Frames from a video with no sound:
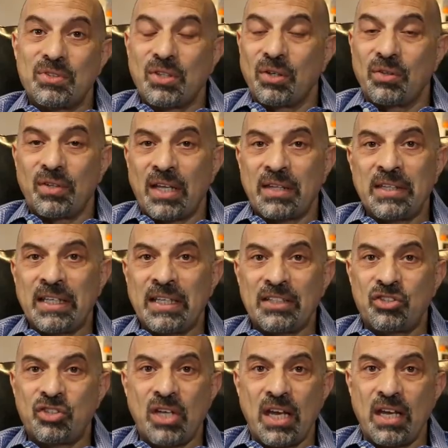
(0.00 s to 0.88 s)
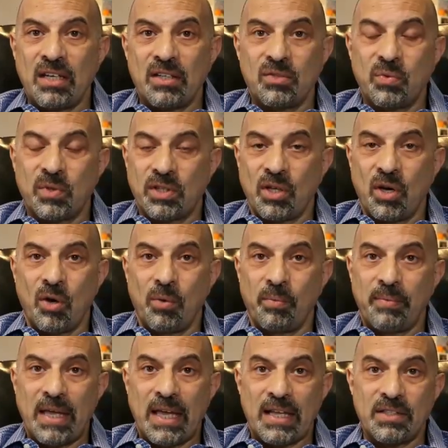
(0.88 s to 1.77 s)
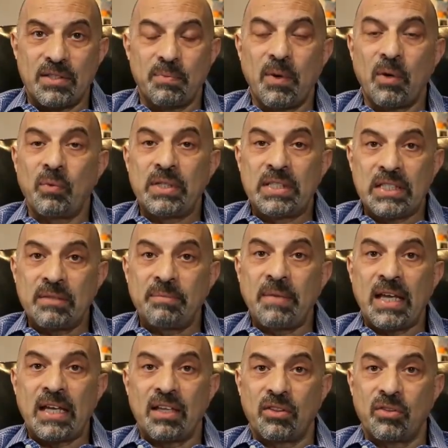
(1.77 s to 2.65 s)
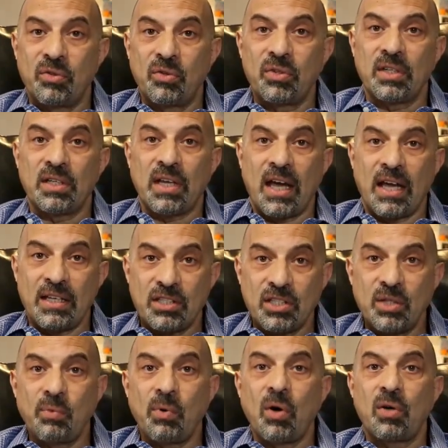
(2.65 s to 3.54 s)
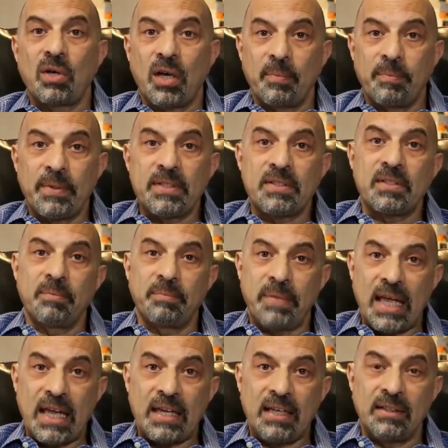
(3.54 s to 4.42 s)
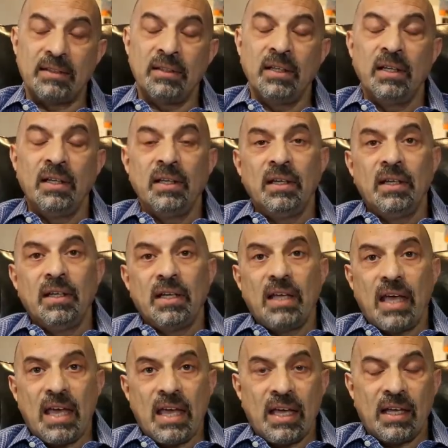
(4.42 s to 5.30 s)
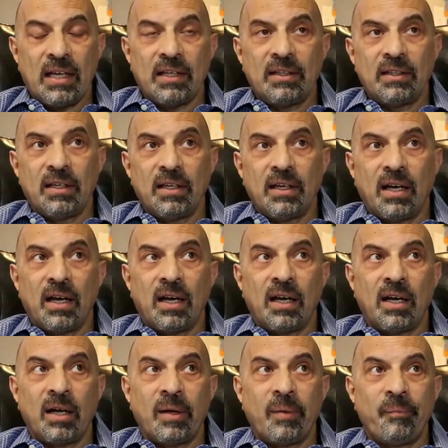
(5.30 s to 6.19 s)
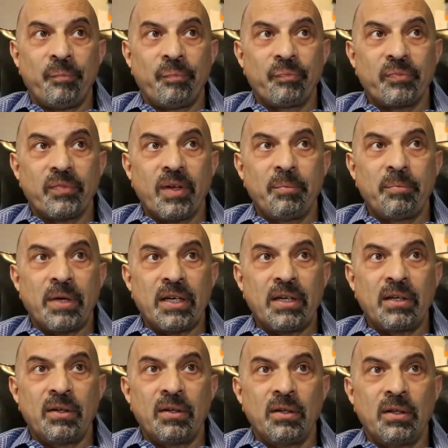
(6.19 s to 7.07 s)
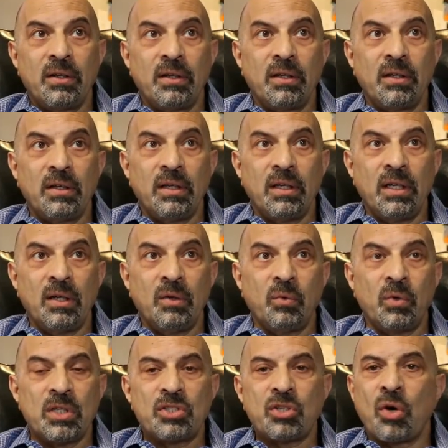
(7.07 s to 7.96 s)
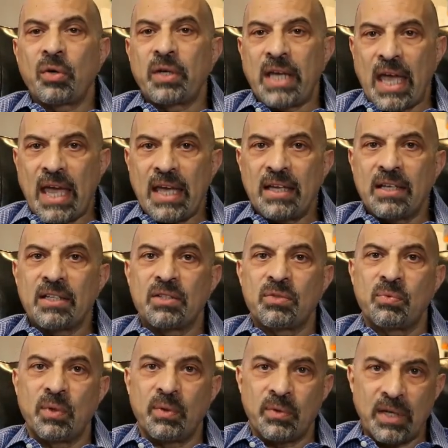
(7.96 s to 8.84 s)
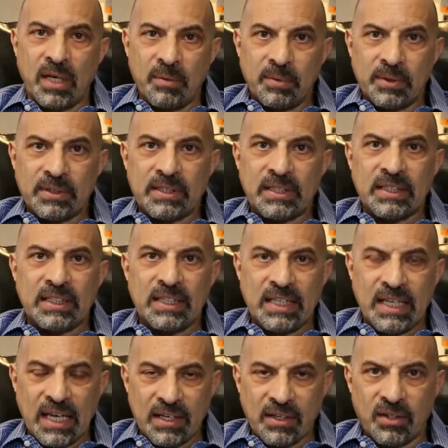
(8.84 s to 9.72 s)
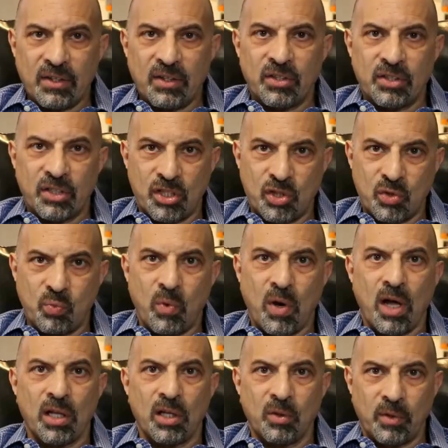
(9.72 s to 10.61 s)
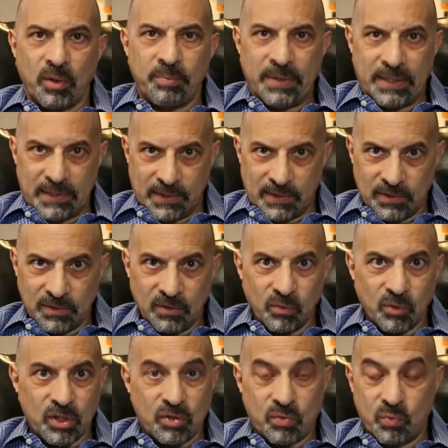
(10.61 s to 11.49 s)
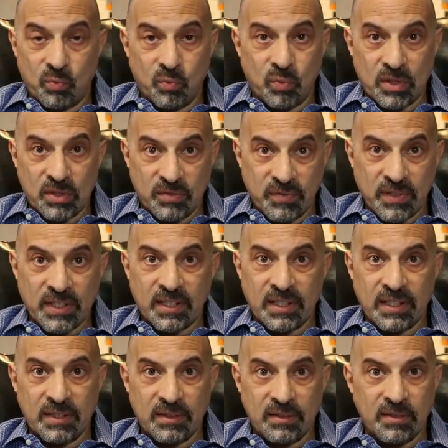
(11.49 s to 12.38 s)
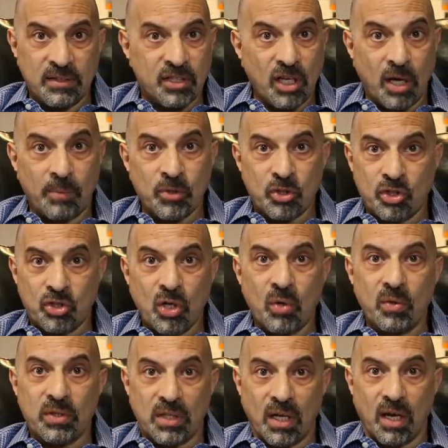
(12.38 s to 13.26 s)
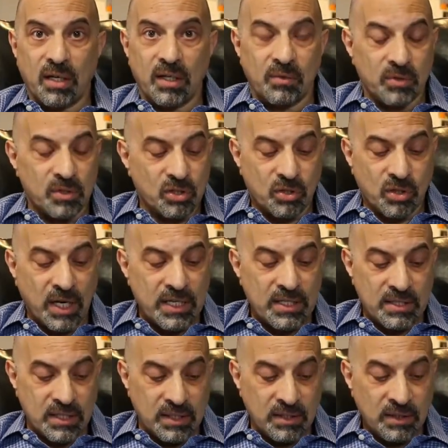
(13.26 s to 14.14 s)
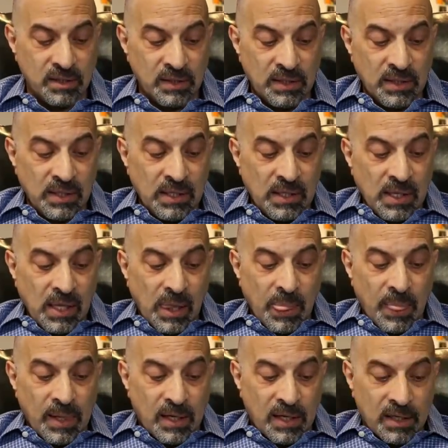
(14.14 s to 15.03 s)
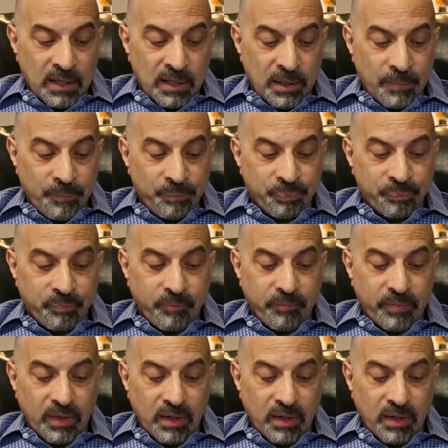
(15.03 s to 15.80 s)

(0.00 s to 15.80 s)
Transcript: So nothing had changed with the home meds, but we did make it through the night. She woke up in some pain, and but it was okay, because we were able to get her to swallow a pill, which was she almost choked on it. It was crazy. And